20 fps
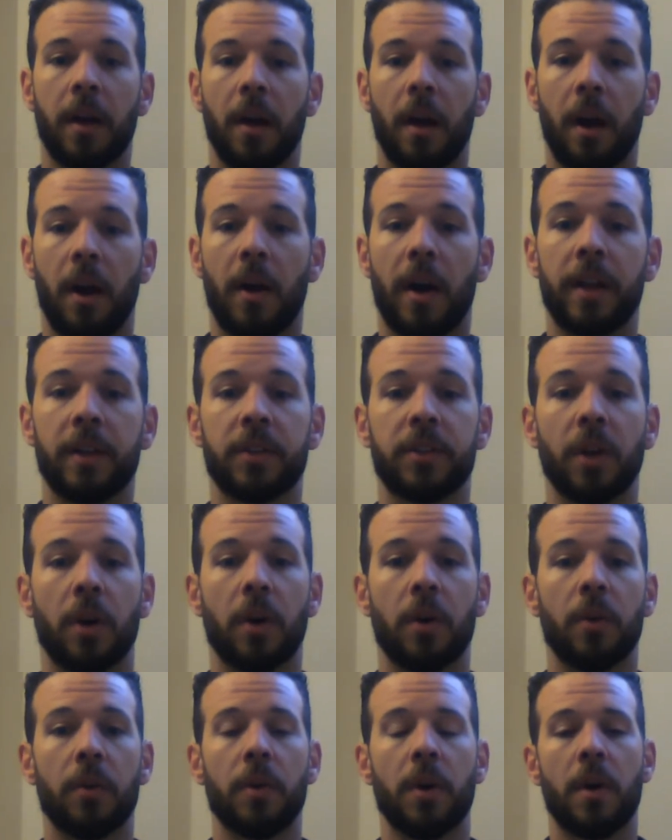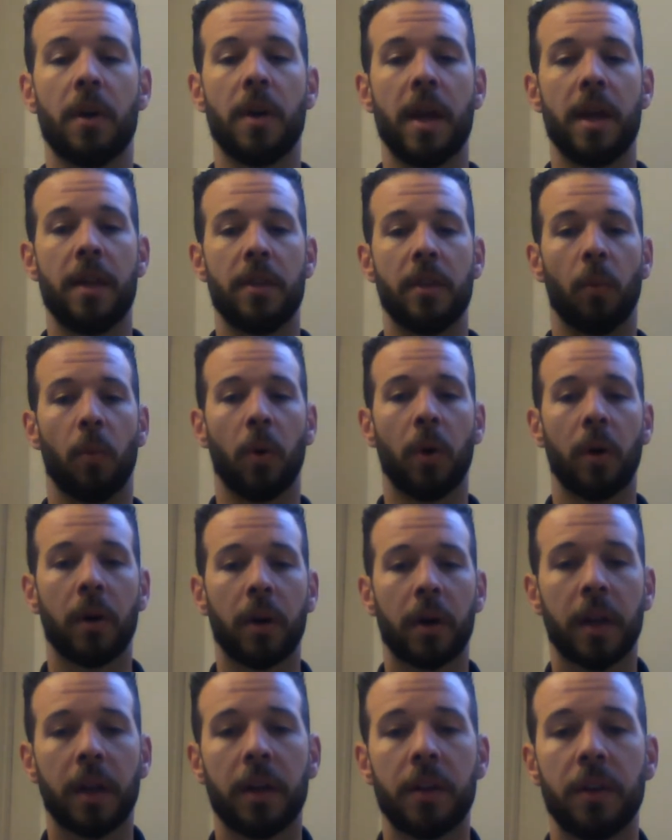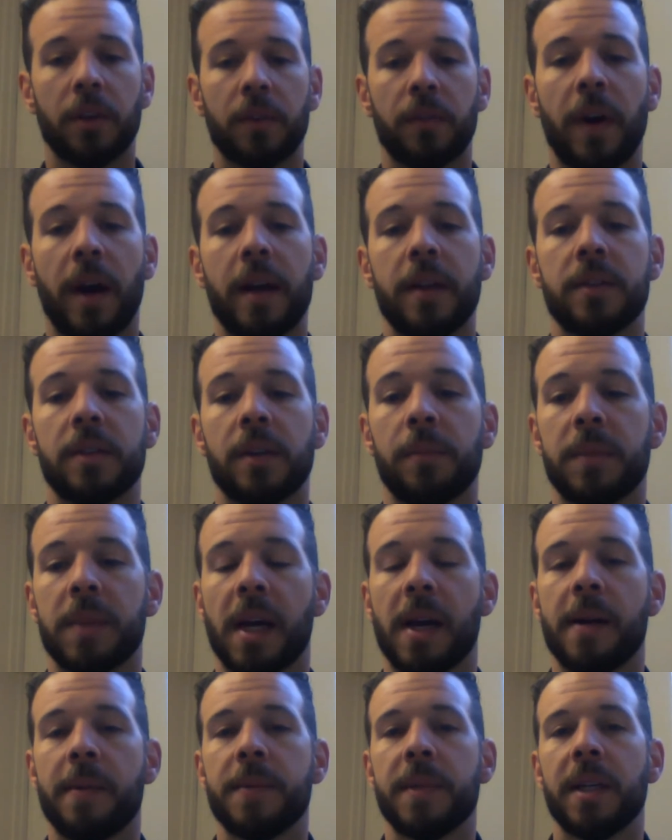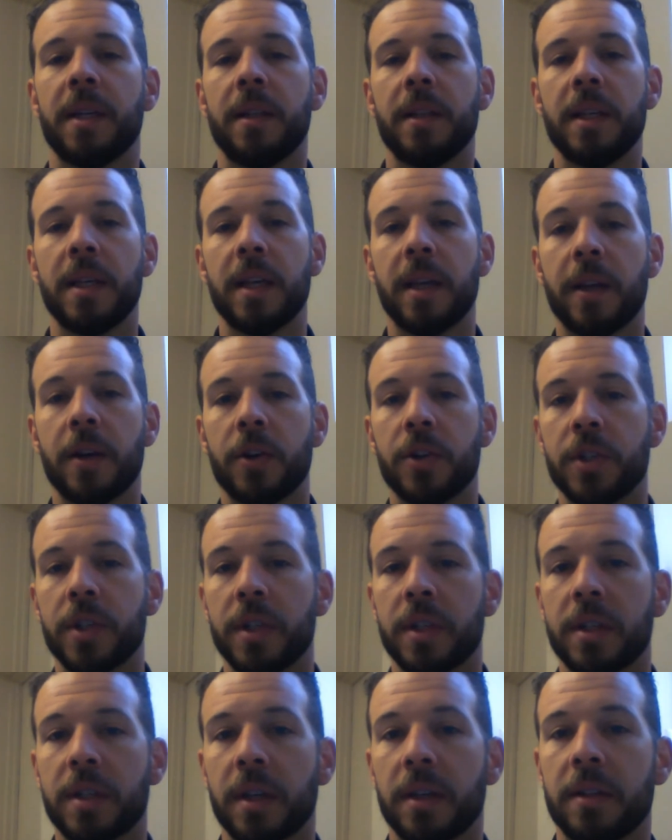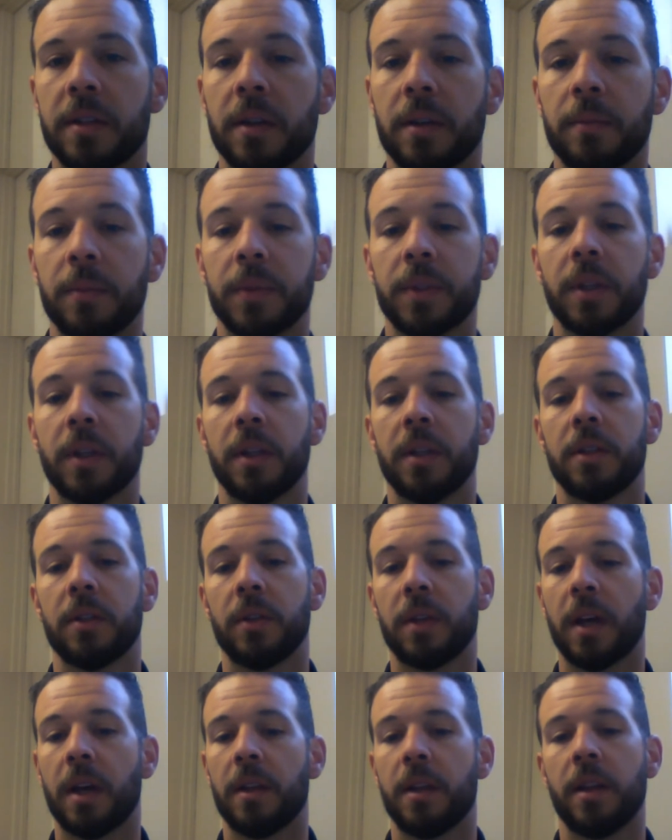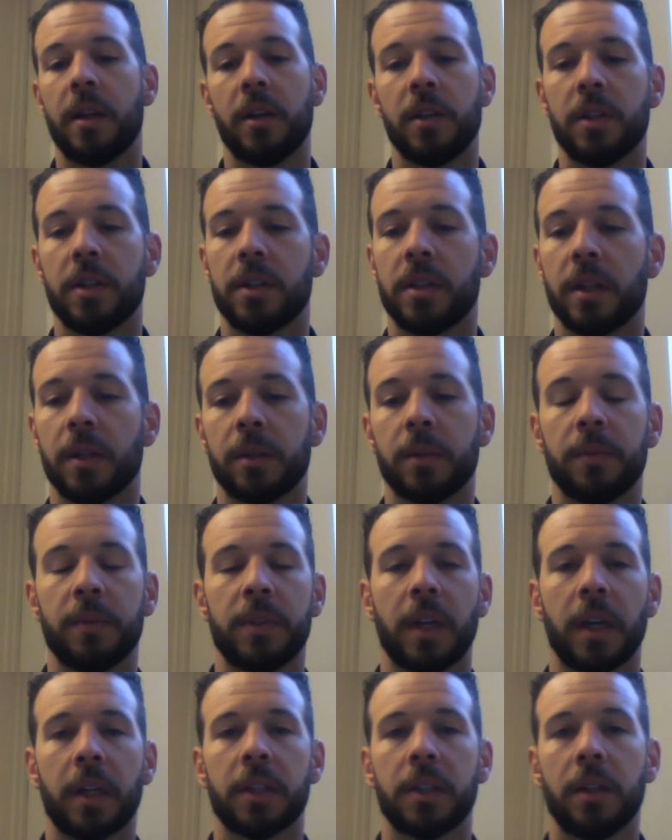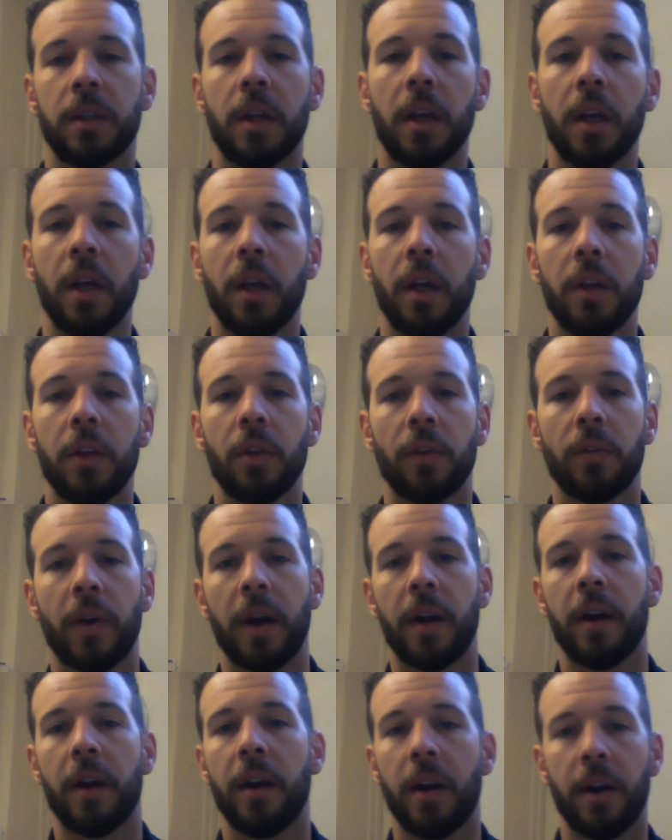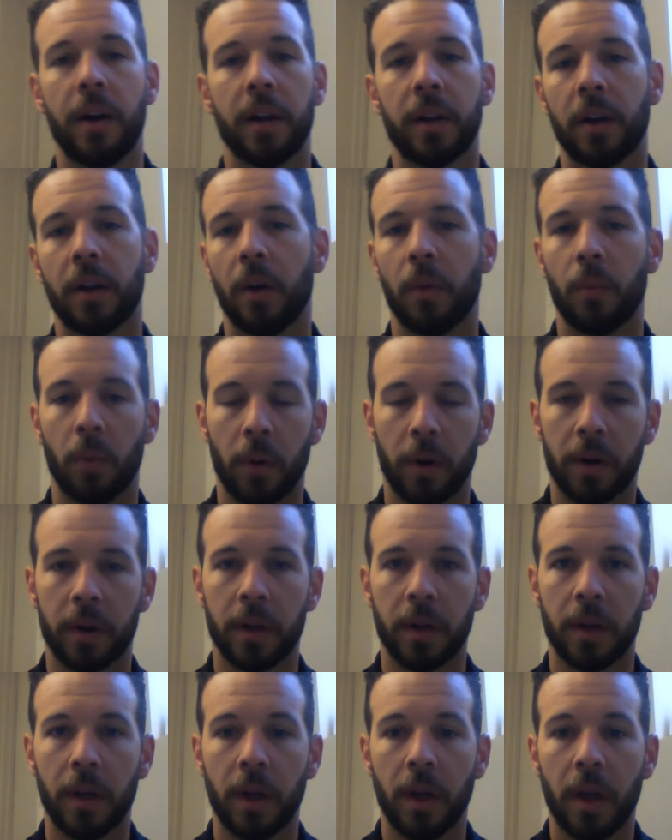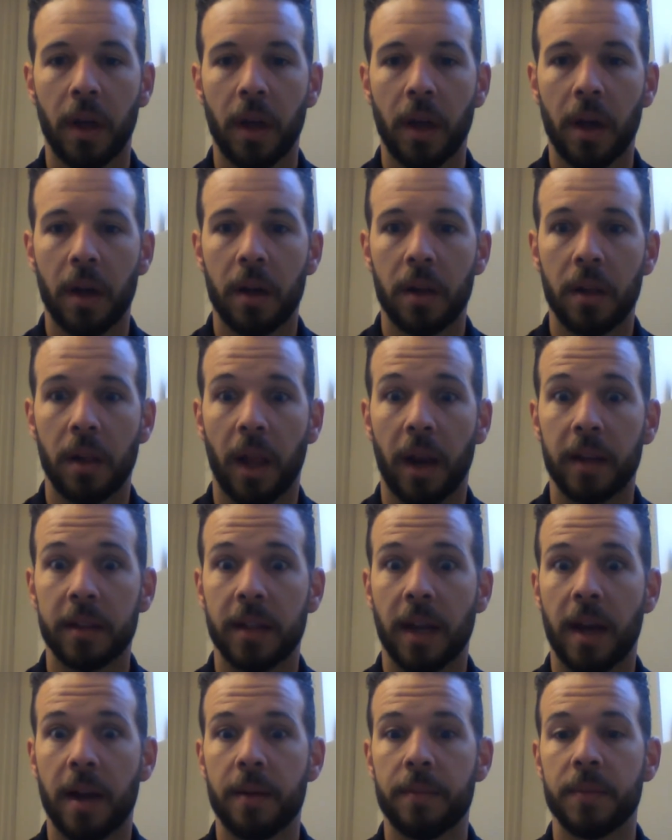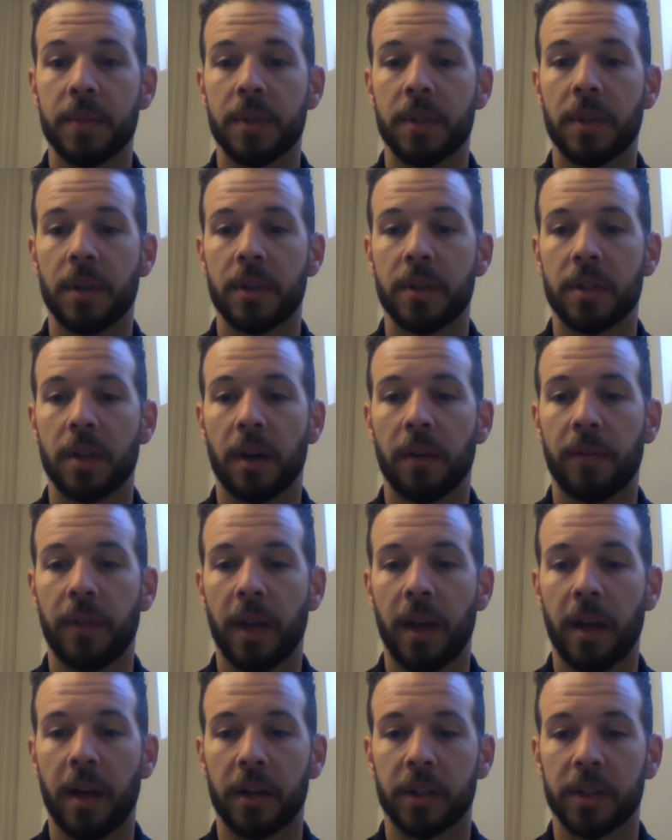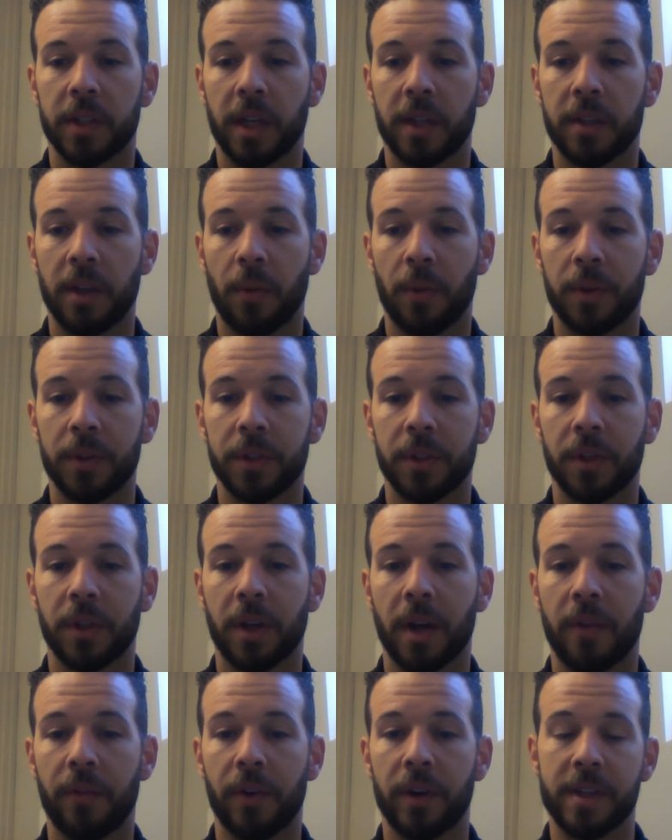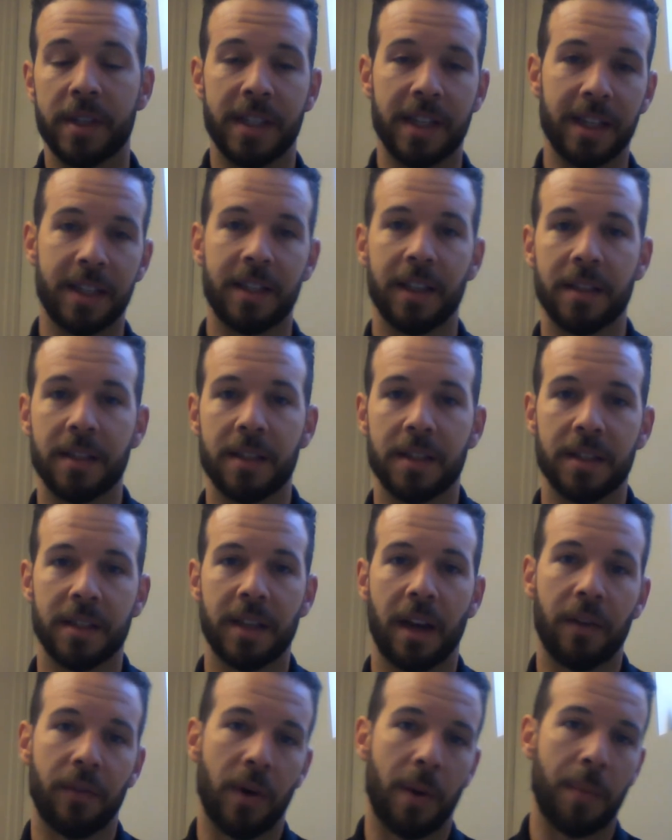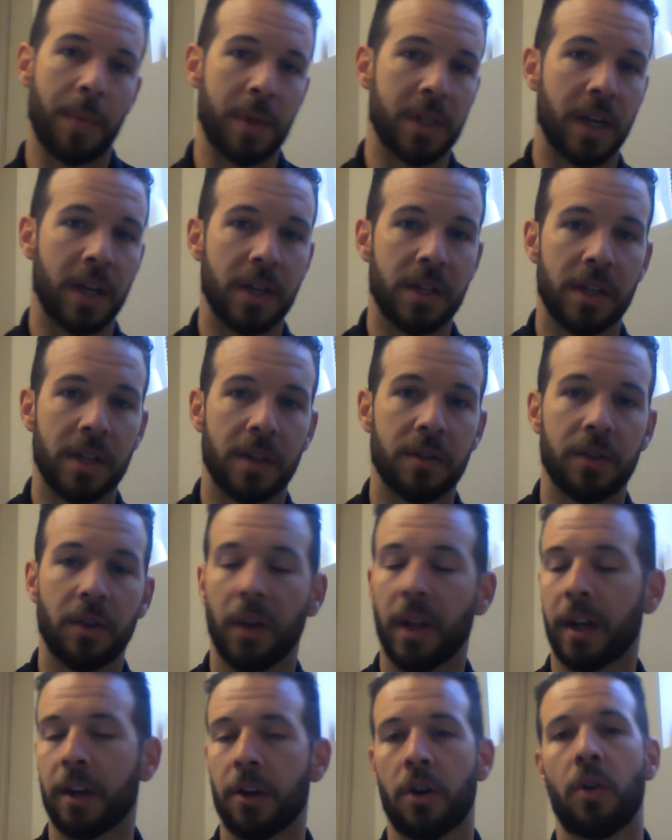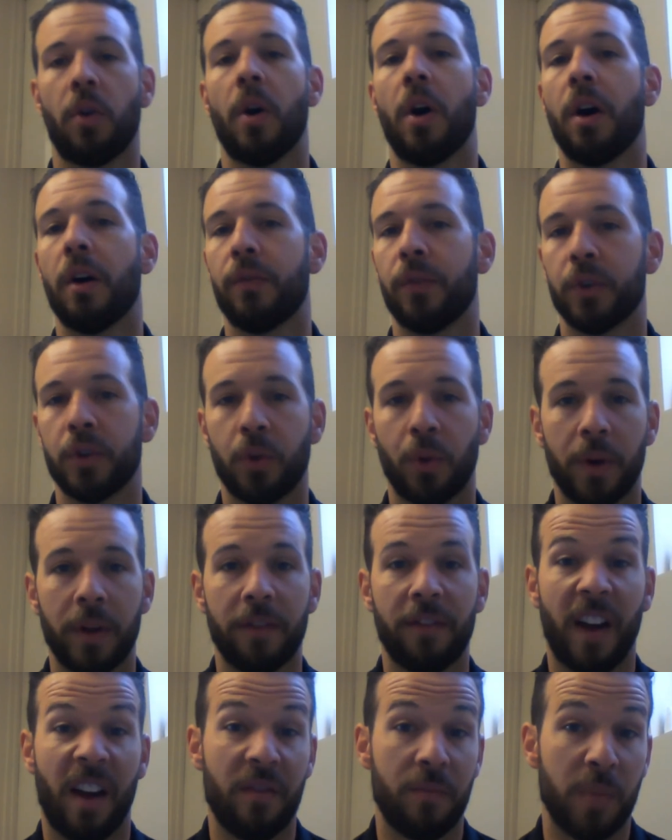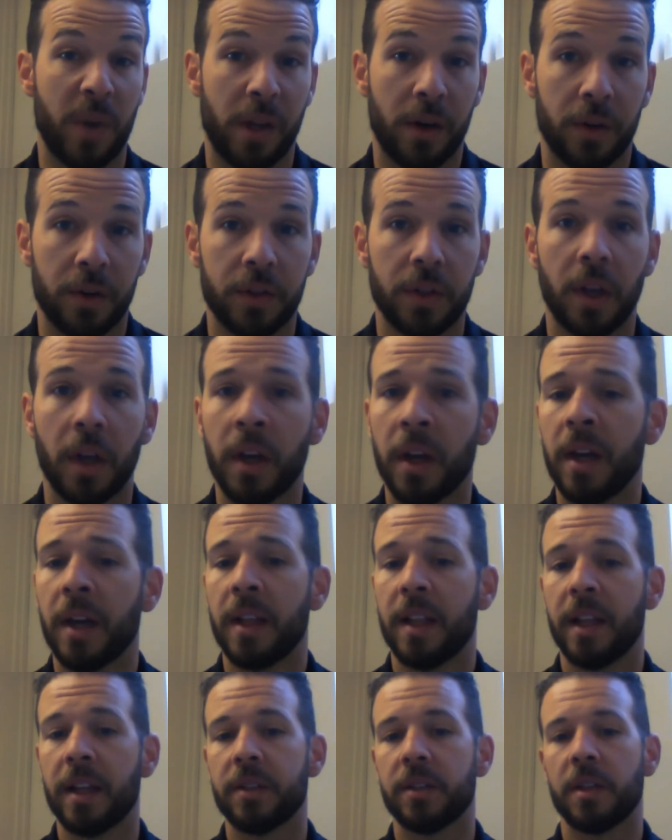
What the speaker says: All right, so in the work, you'll find sometimes in the energy systems, so down in the energy systems section, you'll find an area called work. A lot of times there's stuff that exercise I want you to cover a distance instead of repetition. So like a crawl for 25 meters. And that's